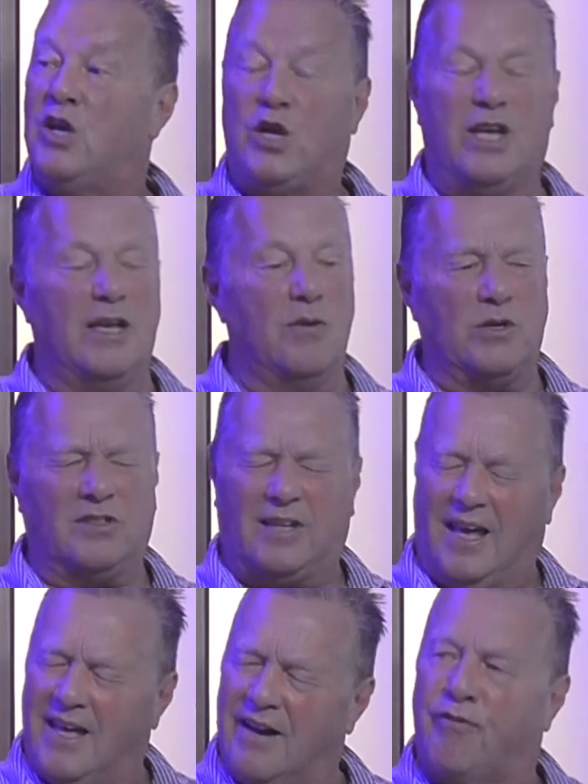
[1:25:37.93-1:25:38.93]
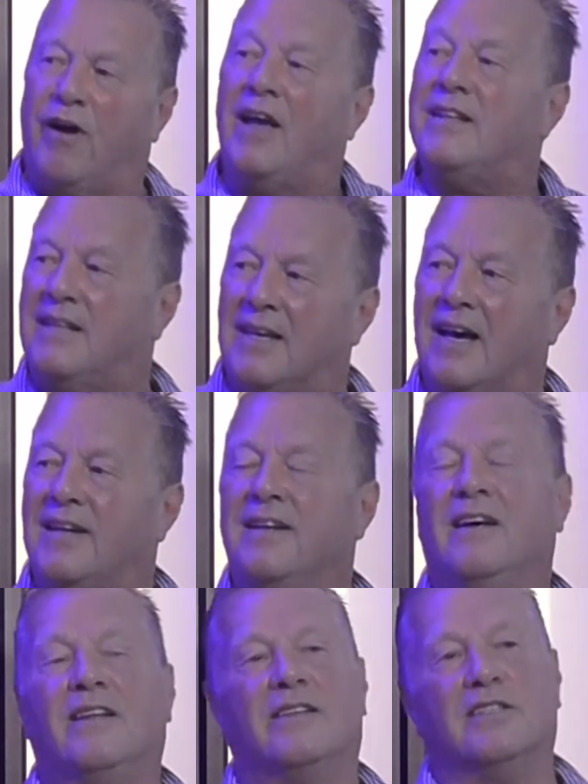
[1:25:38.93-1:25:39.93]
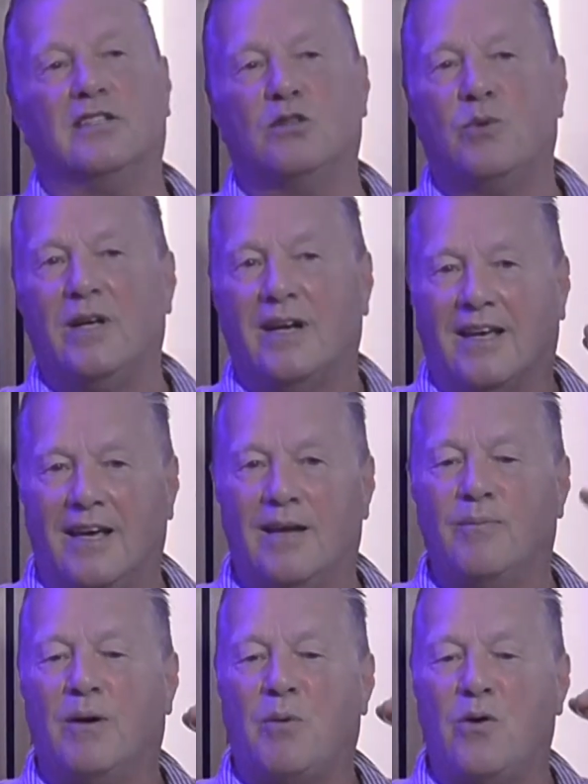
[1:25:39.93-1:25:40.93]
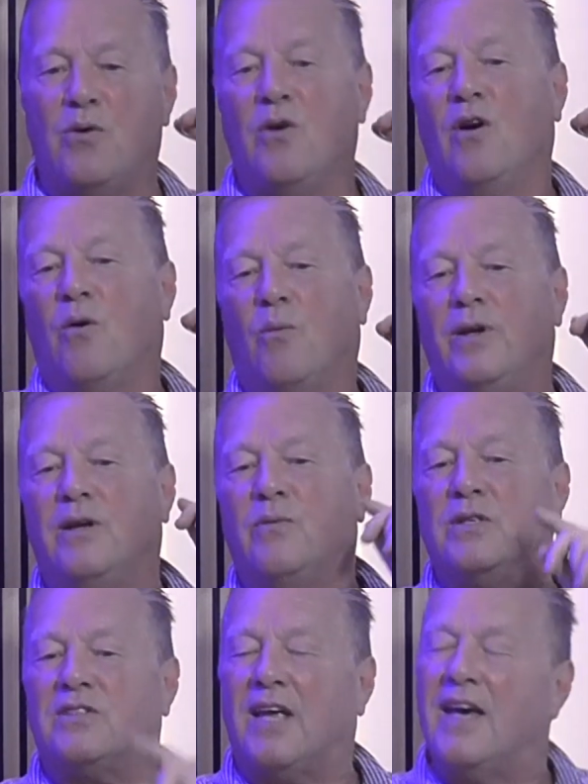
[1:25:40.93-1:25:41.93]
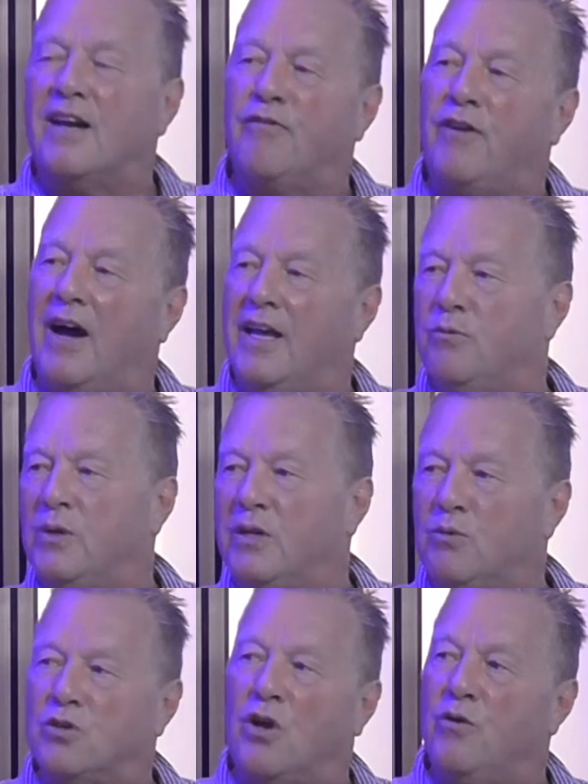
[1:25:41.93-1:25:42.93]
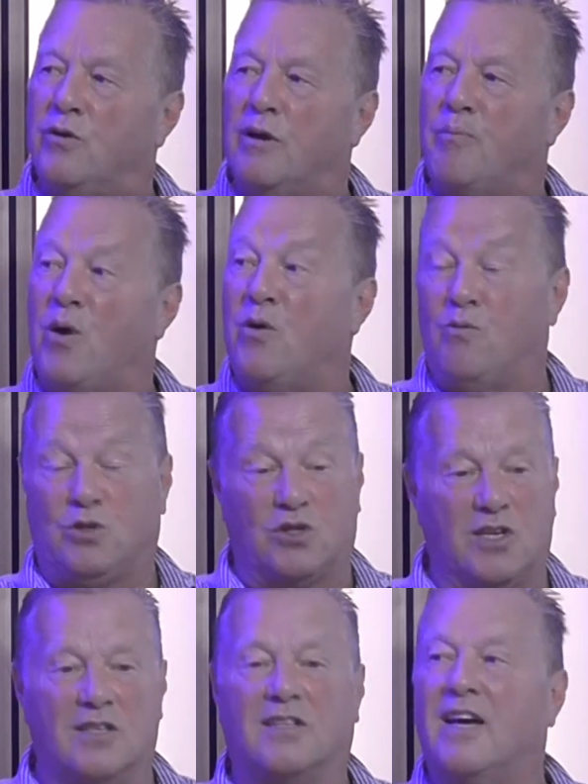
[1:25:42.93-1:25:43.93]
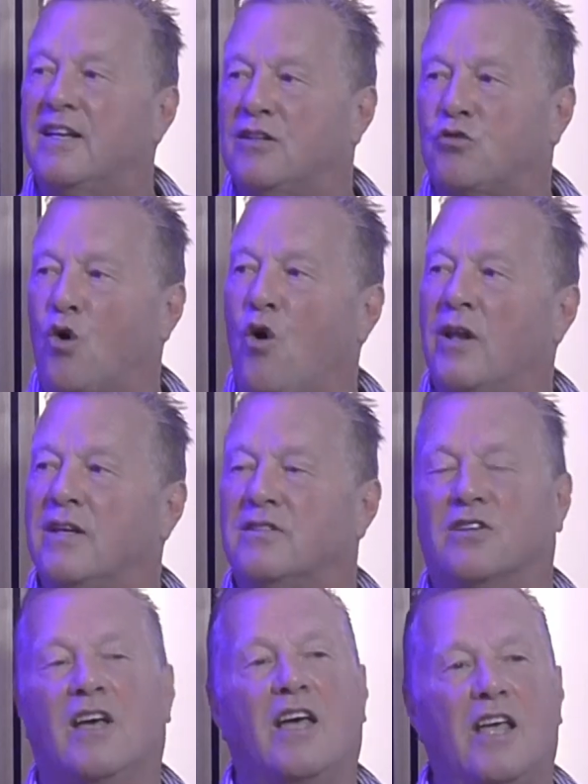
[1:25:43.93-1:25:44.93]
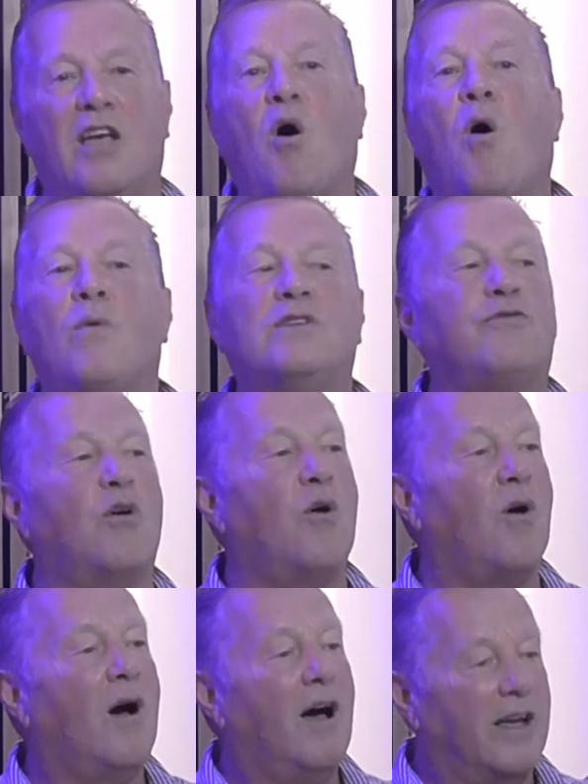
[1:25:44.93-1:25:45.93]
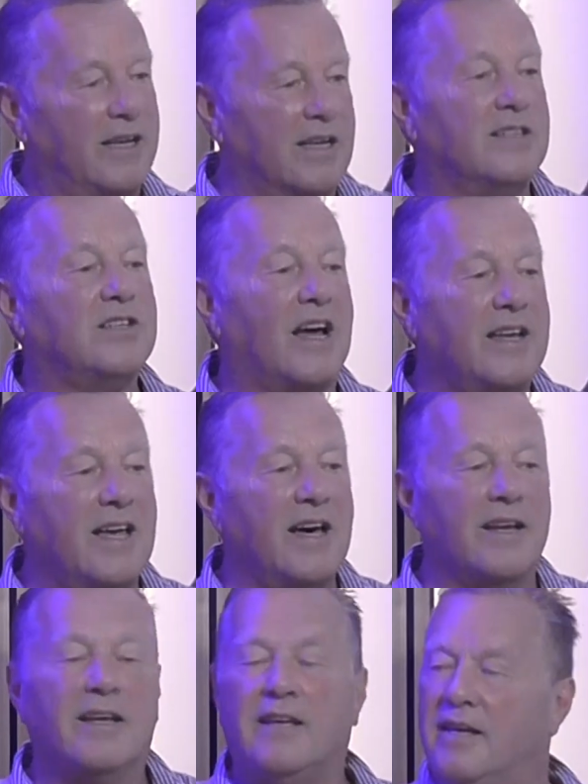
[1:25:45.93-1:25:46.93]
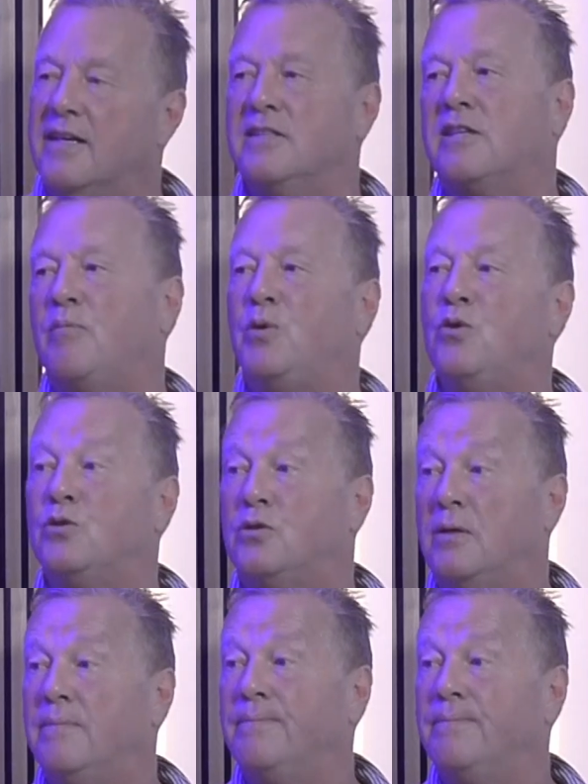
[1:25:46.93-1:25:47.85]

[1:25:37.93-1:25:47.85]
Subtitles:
He was terrified to get in. This is where it came about, when he was terrified, when he was out and about, he was scared to get into toilets. He always thought, he gets in there, he gets abused.